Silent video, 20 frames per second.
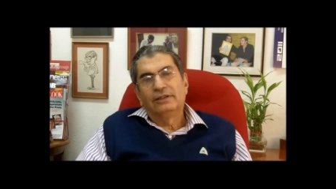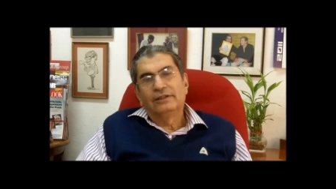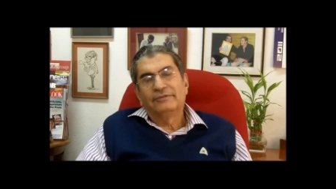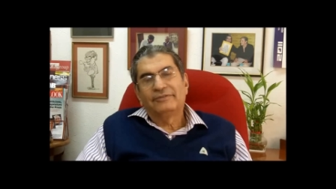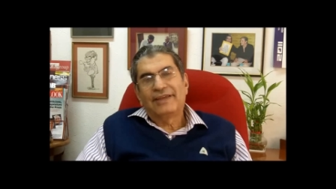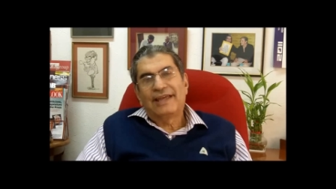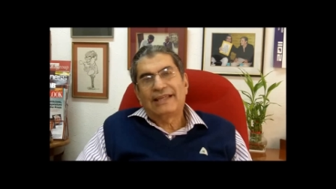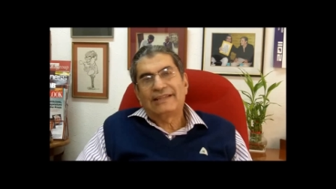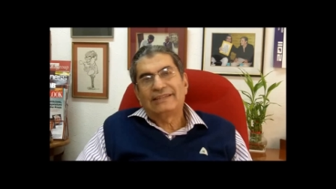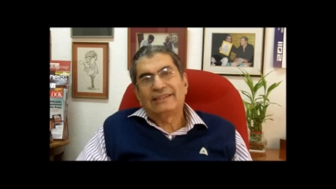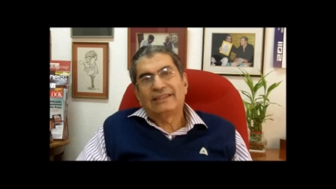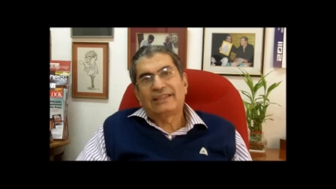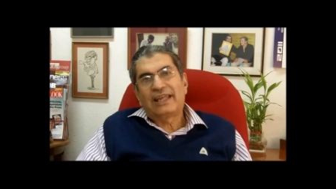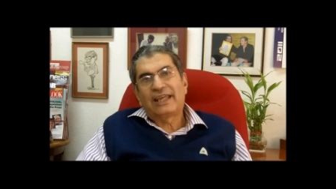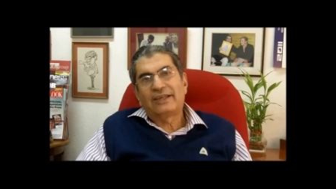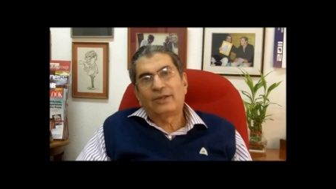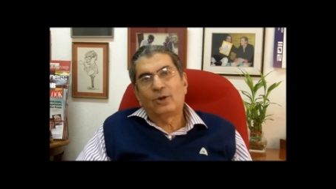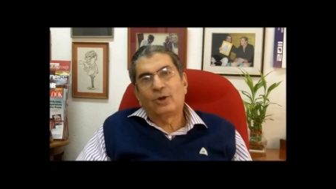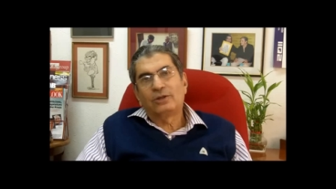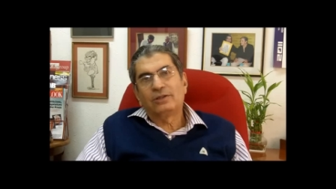the fact that
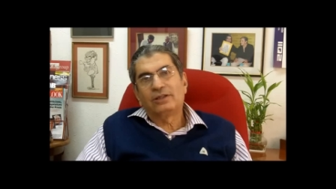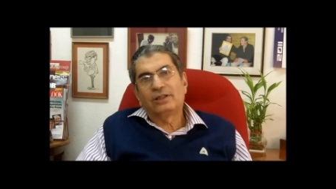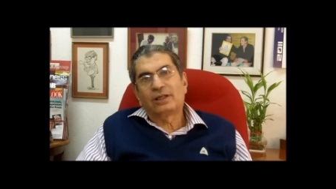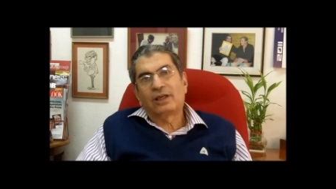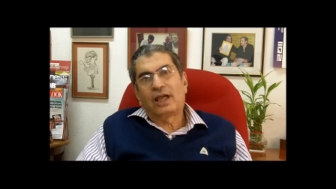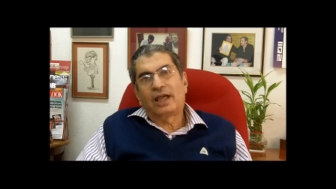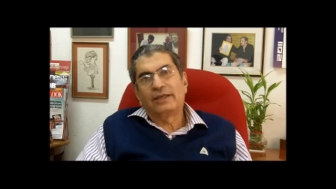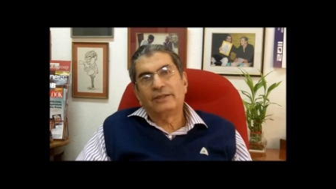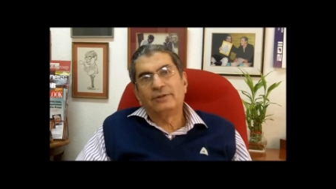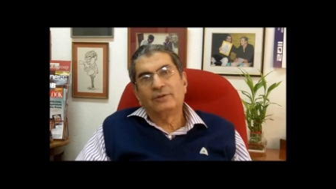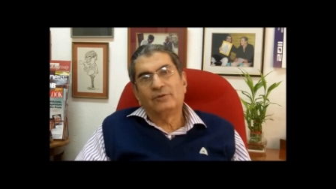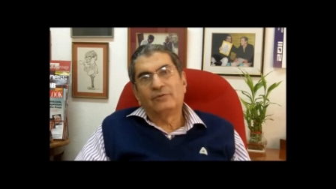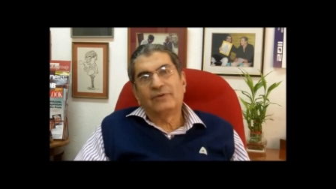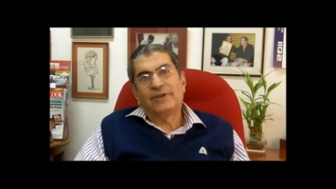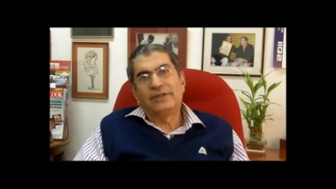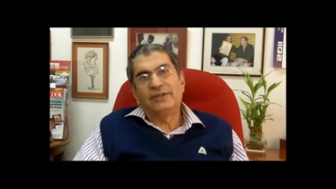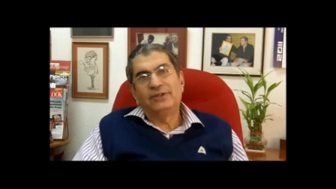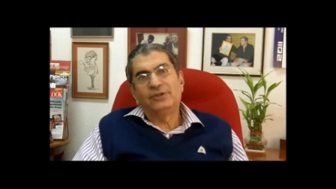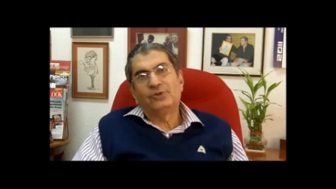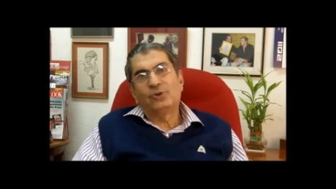I got the kind of
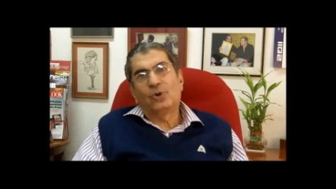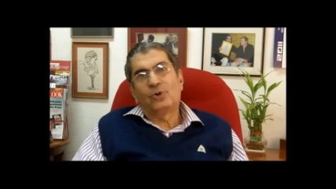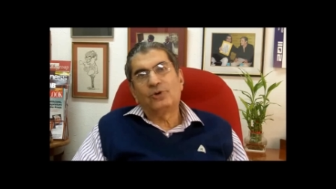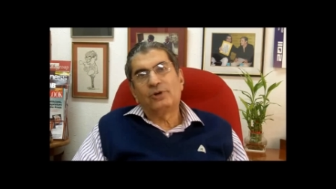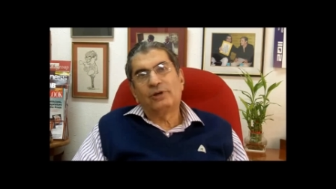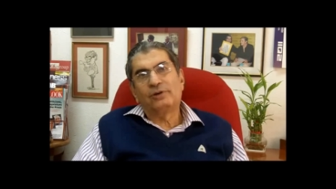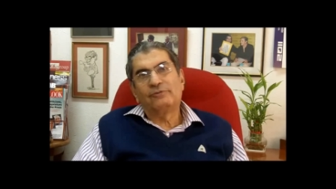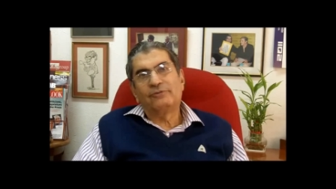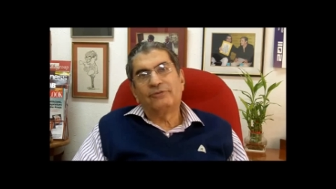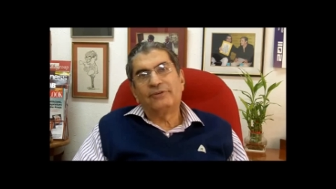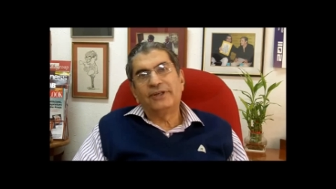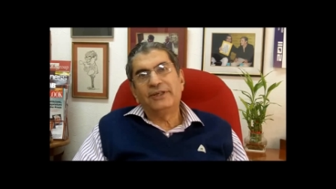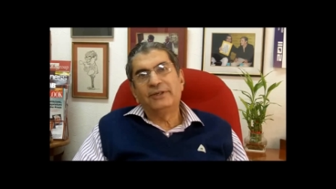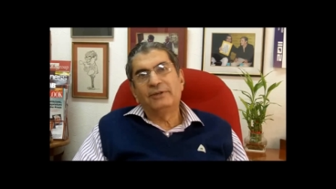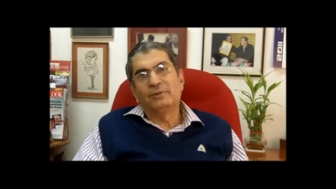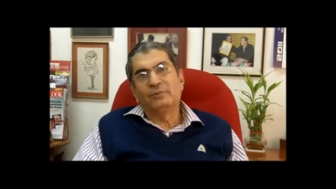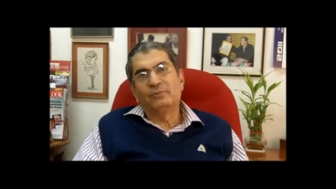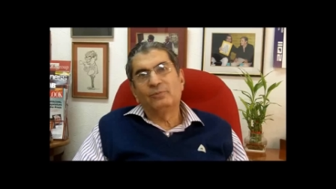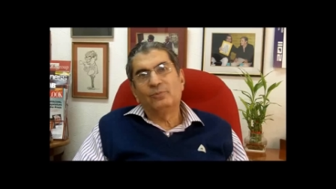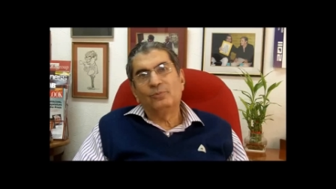editorial
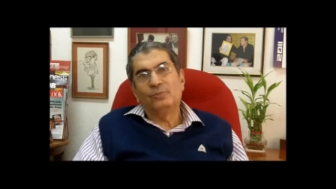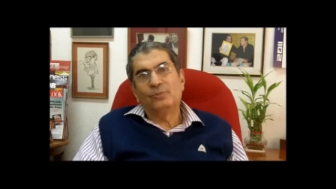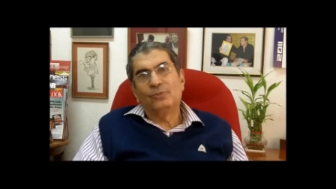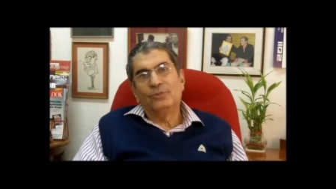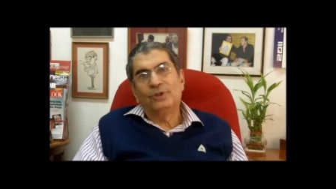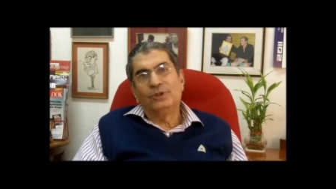freedom